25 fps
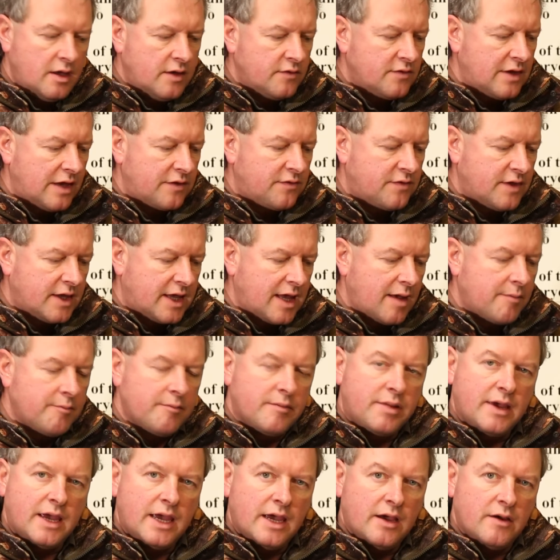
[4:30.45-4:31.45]
So that's the
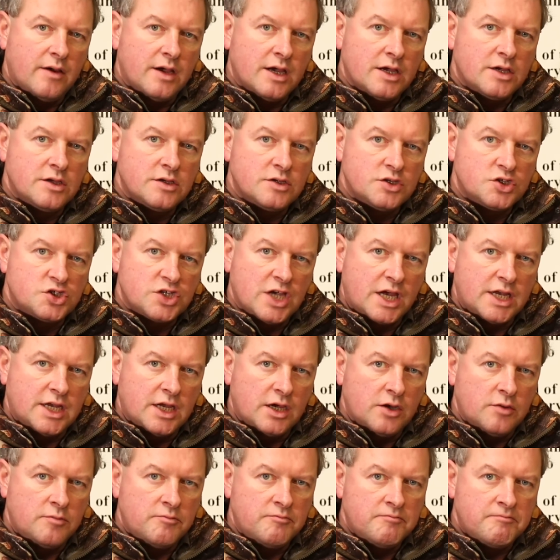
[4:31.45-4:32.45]
Gunpower
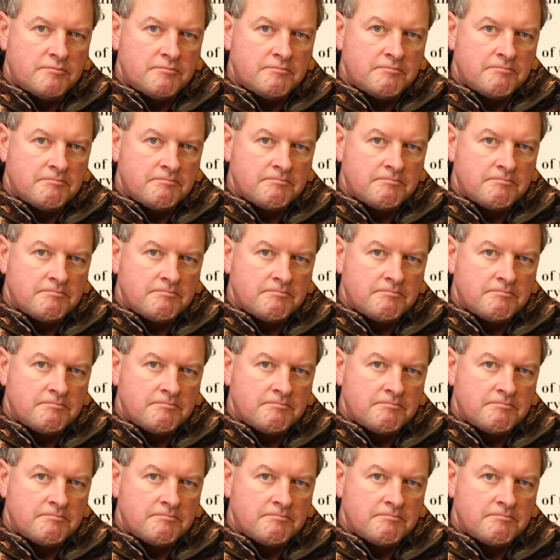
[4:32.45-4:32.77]
Shadow.